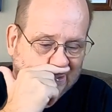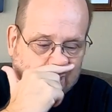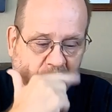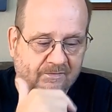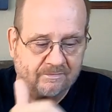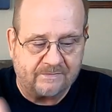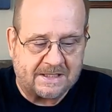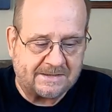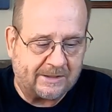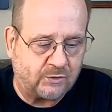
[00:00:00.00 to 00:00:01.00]
So
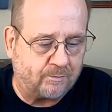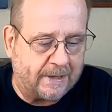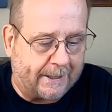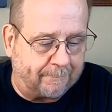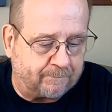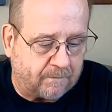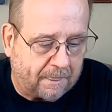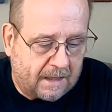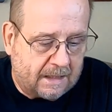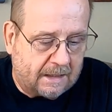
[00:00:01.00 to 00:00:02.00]
that's not too bad.
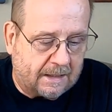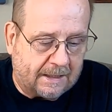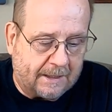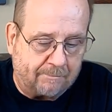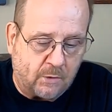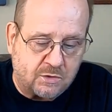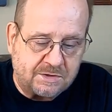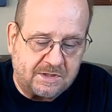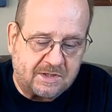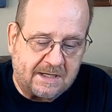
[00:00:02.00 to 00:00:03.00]

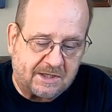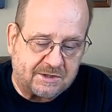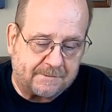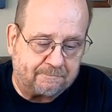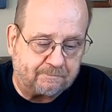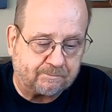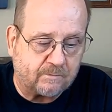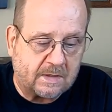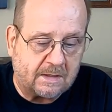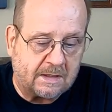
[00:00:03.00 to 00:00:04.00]
Motion detection,
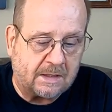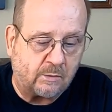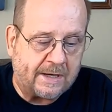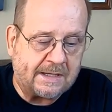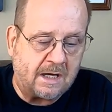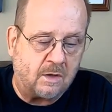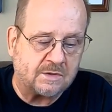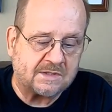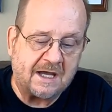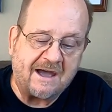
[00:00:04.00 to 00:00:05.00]
right
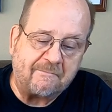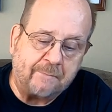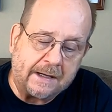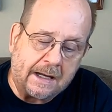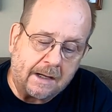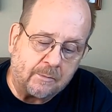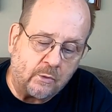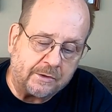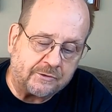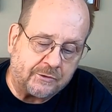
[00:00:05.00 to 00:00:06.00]
now it's off, but I'm
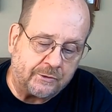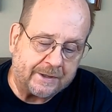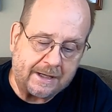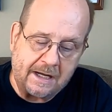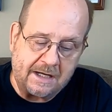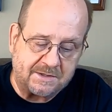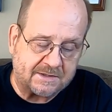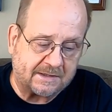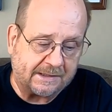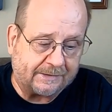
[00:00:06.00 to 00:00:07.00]
going to turn it on
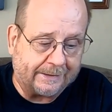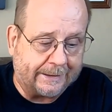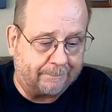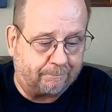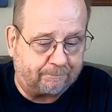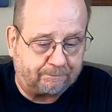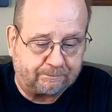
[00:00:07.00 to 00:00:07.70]
just like that.